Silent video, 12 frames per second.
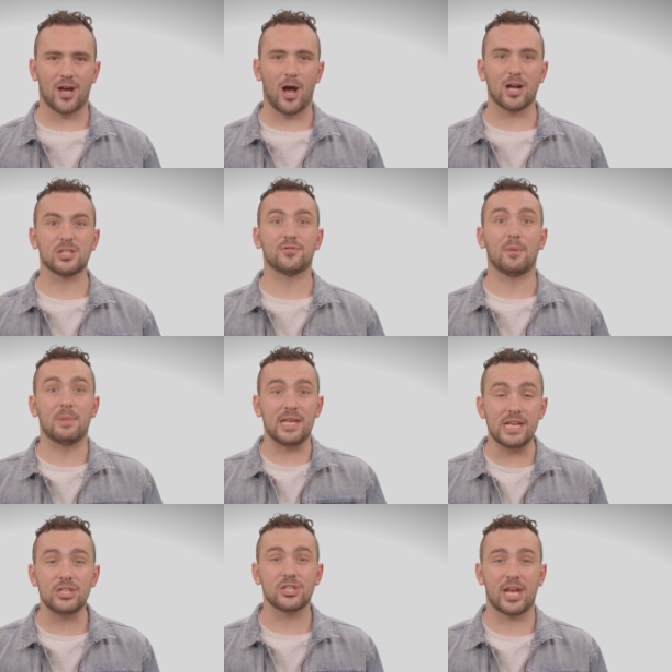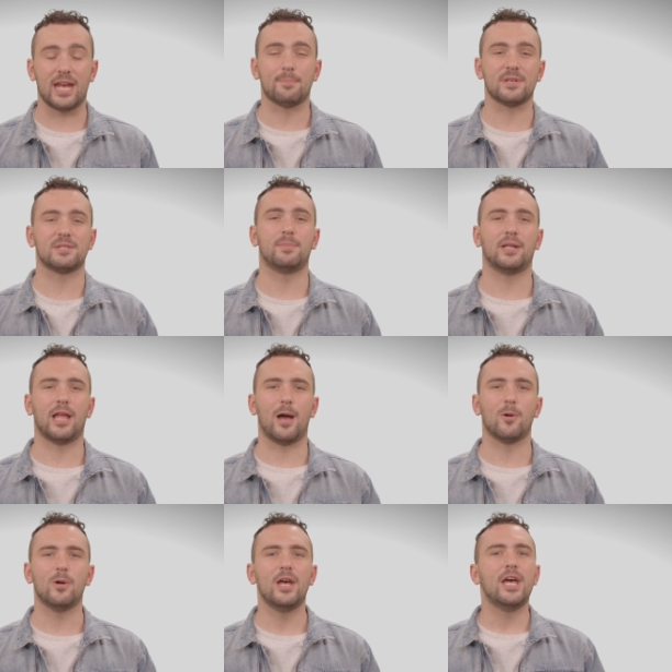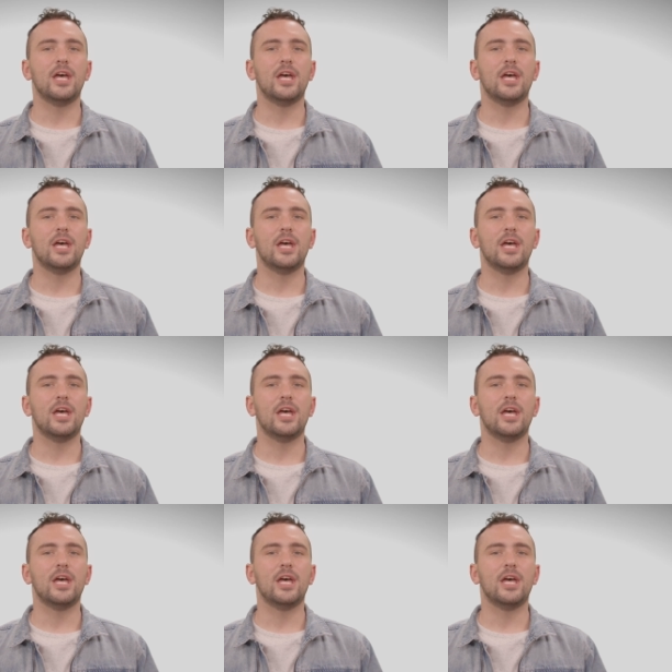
talks from each campus below.